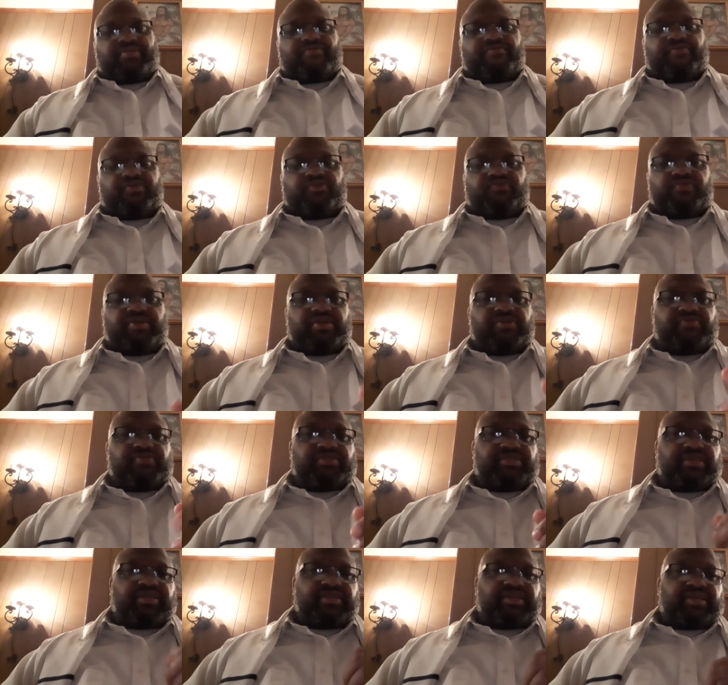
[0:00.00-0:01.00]
For greater
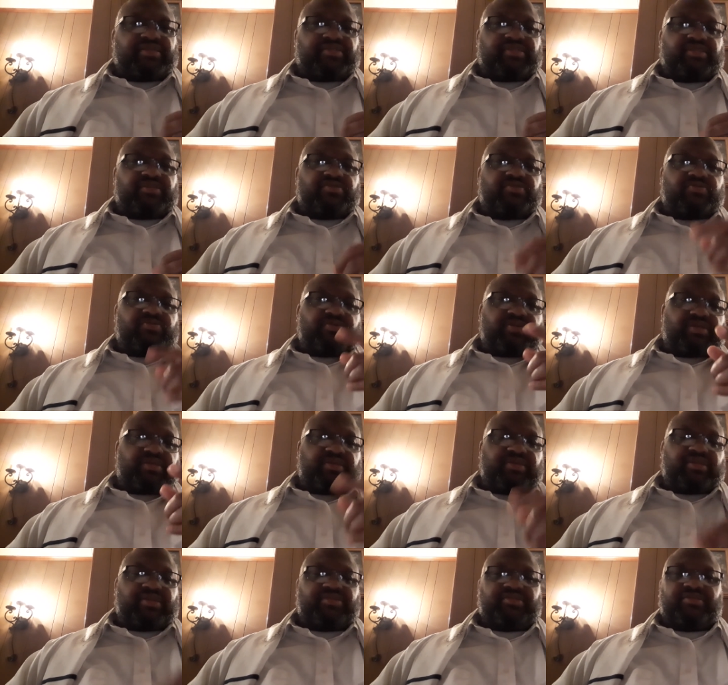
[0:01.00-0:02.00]
is he that's in you than
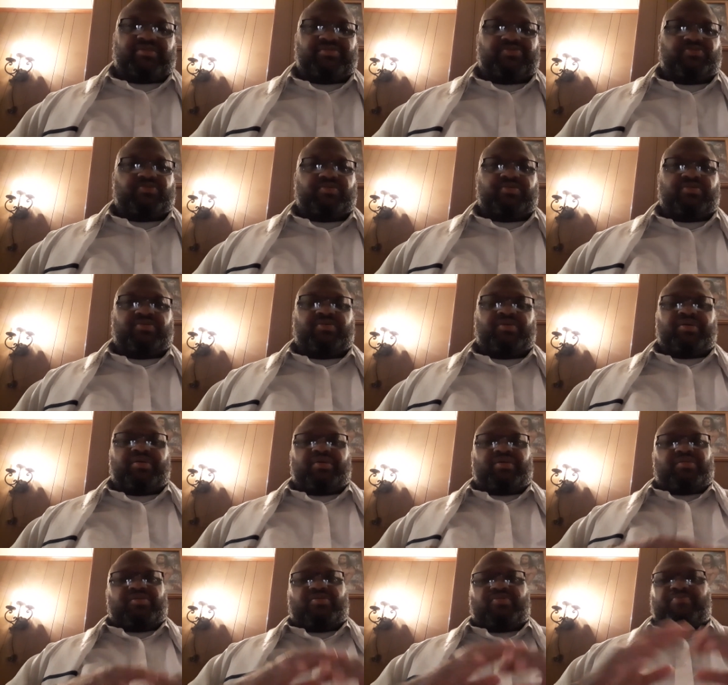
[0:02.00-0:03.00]
he that's in the world.
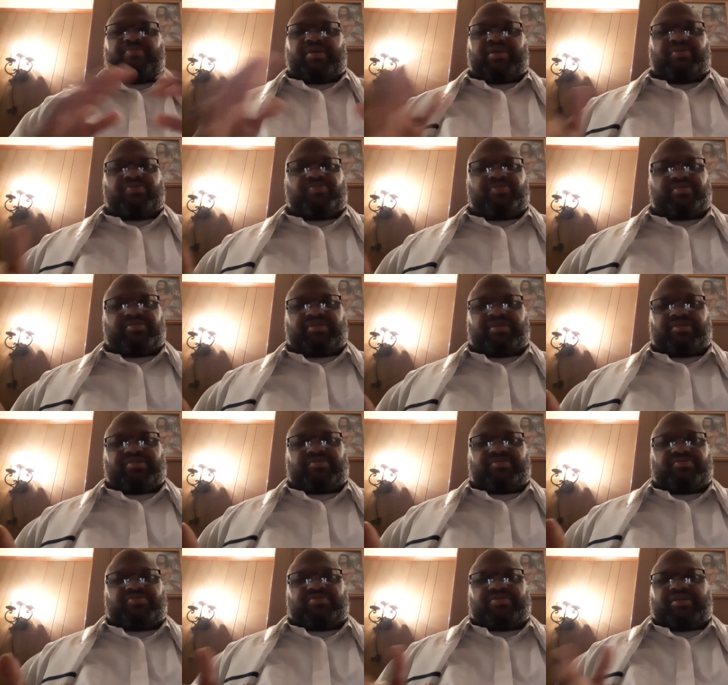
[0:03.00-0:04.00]
No matter what they
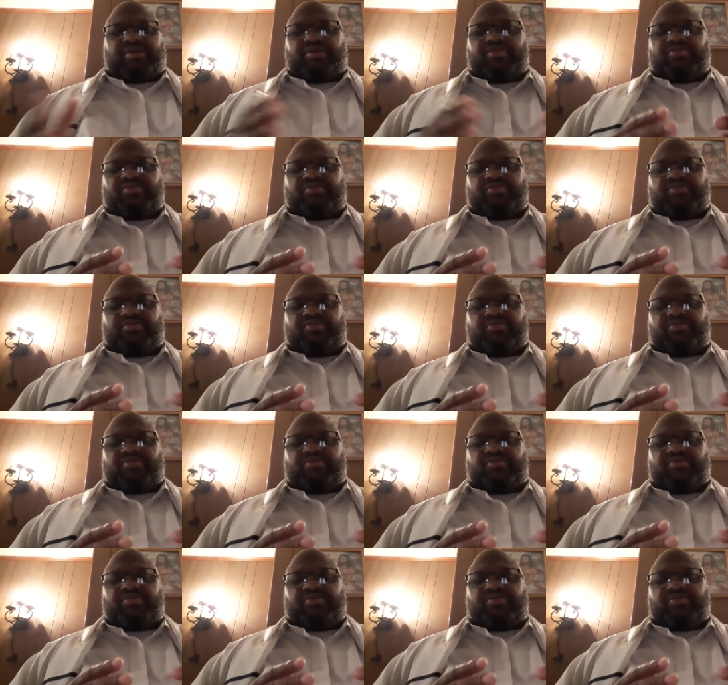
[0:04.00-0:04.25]
do, yeah, you're